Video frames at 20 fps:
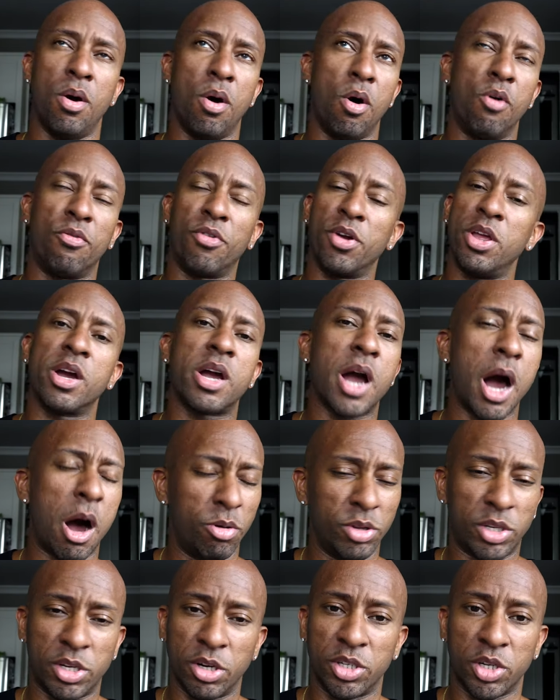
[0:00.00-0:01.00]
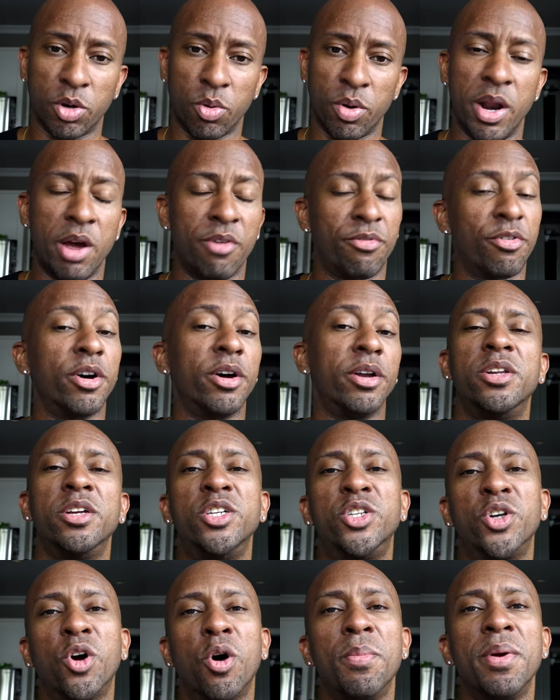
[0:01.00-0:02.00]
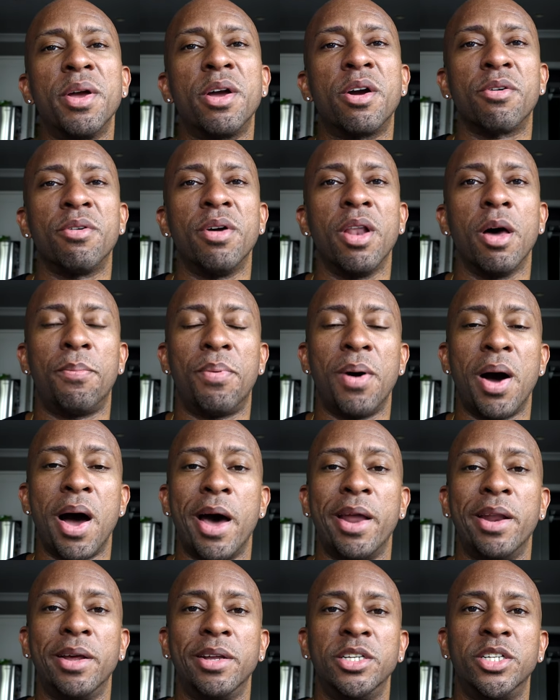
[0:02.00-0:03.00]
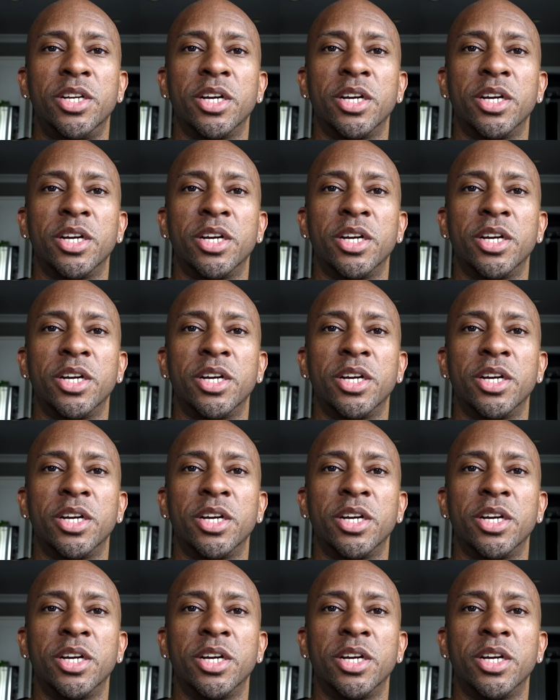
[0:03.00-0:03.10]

over your counters or whatever, the Joby GorillaPod